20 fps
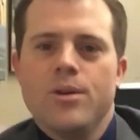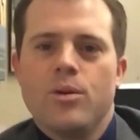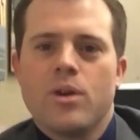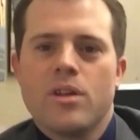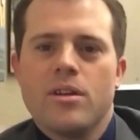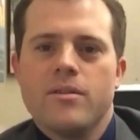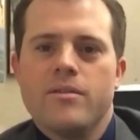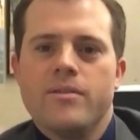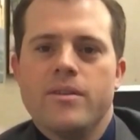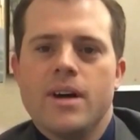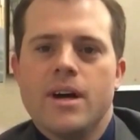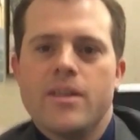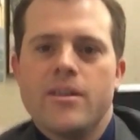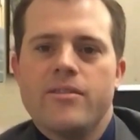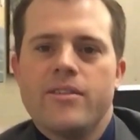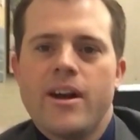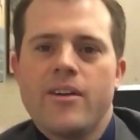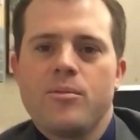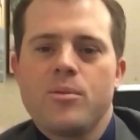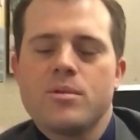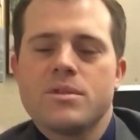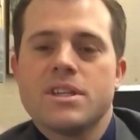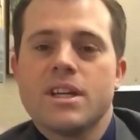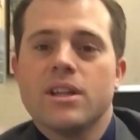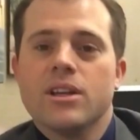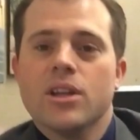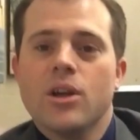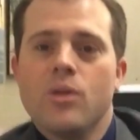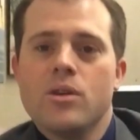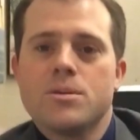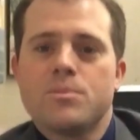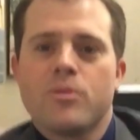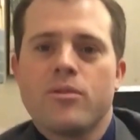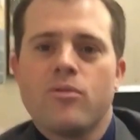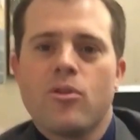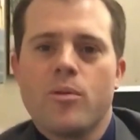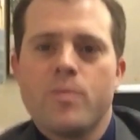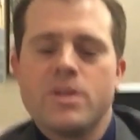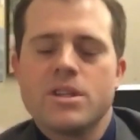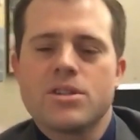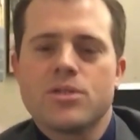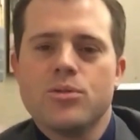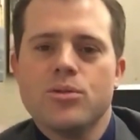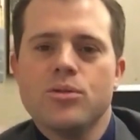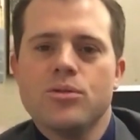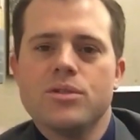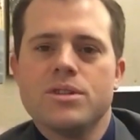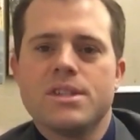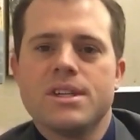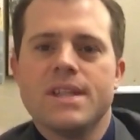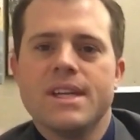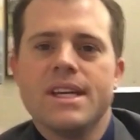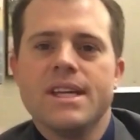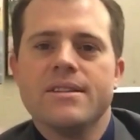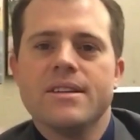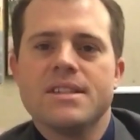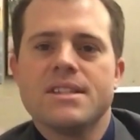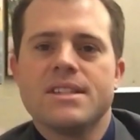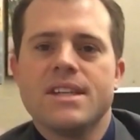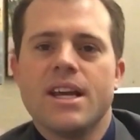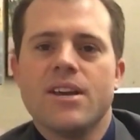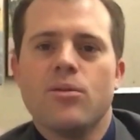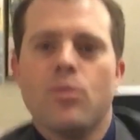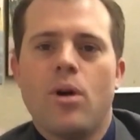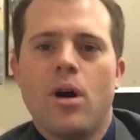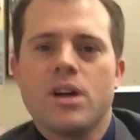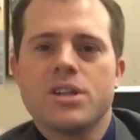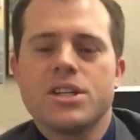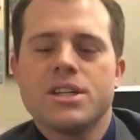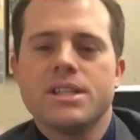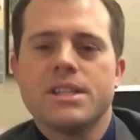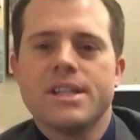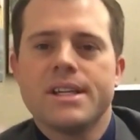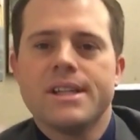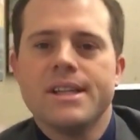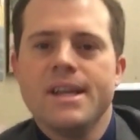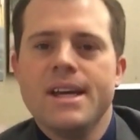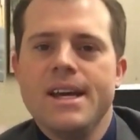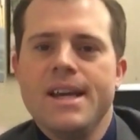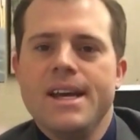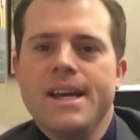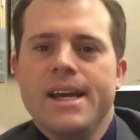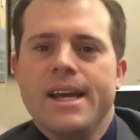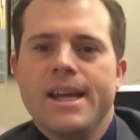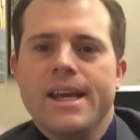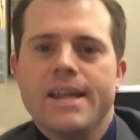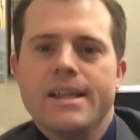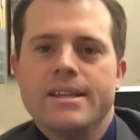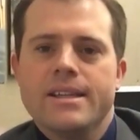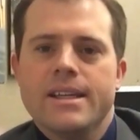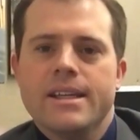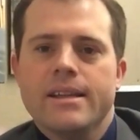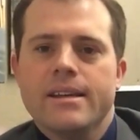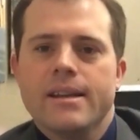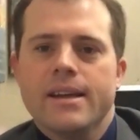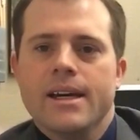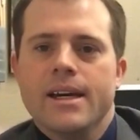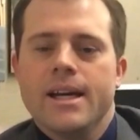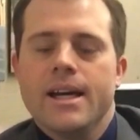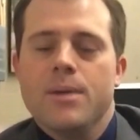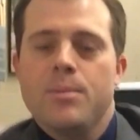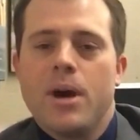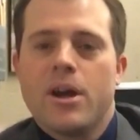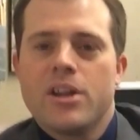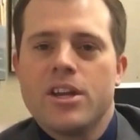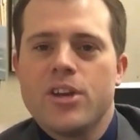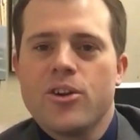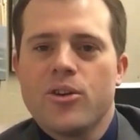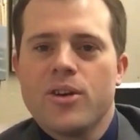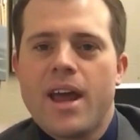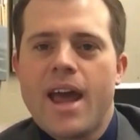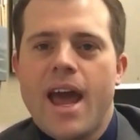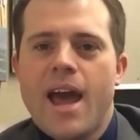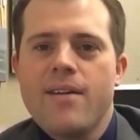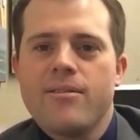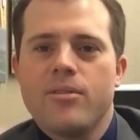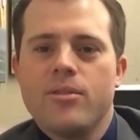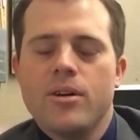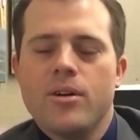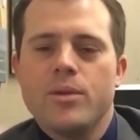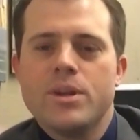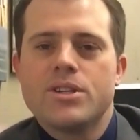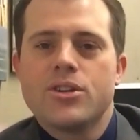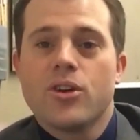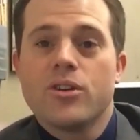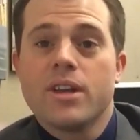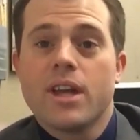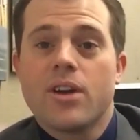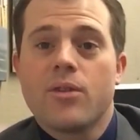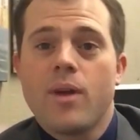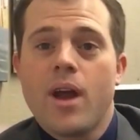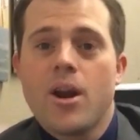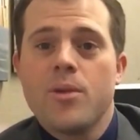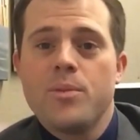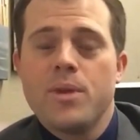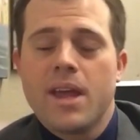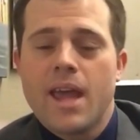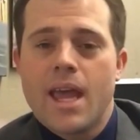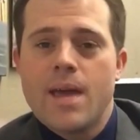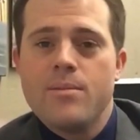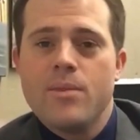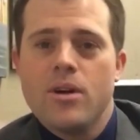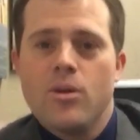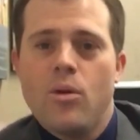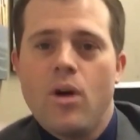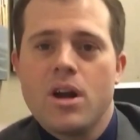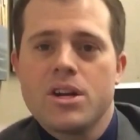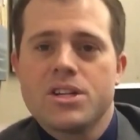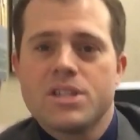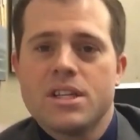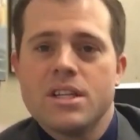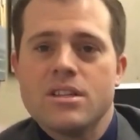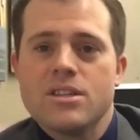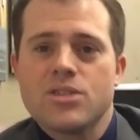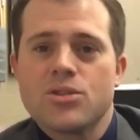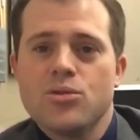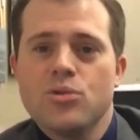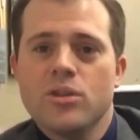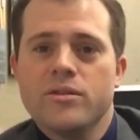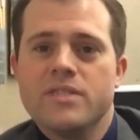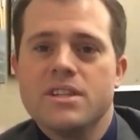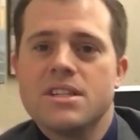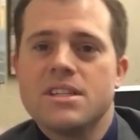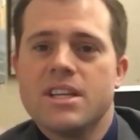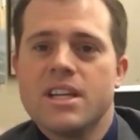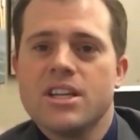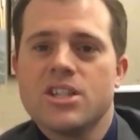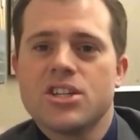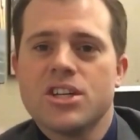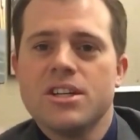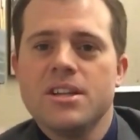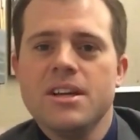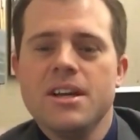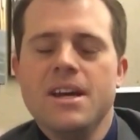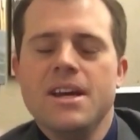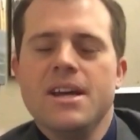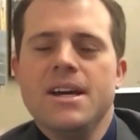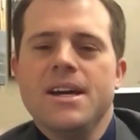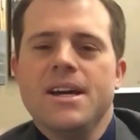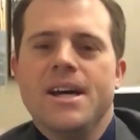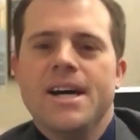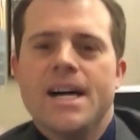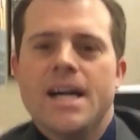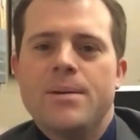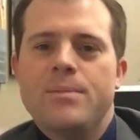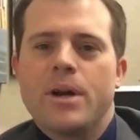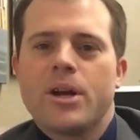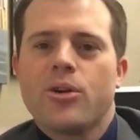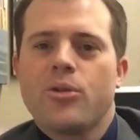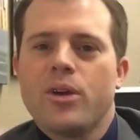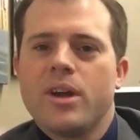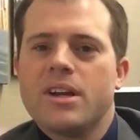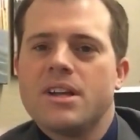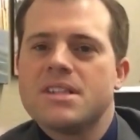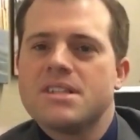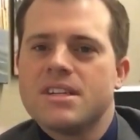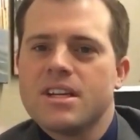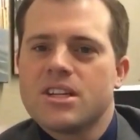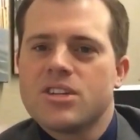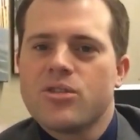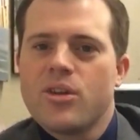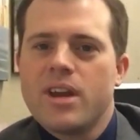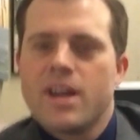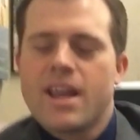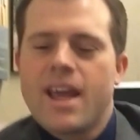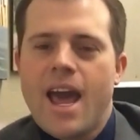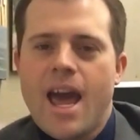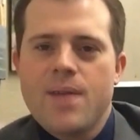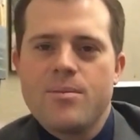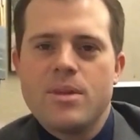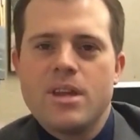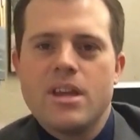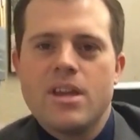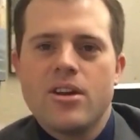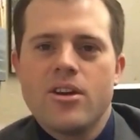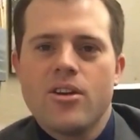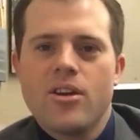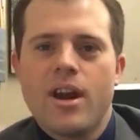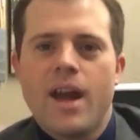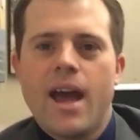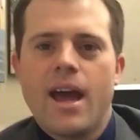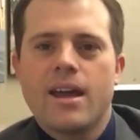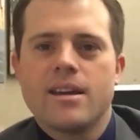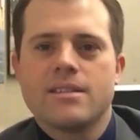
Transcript: one of the 5% lowest performing schools in the state of Washington. And in about a year and a half, we turned that around and became a Washington School of Distinction. I created a 6th grade academy here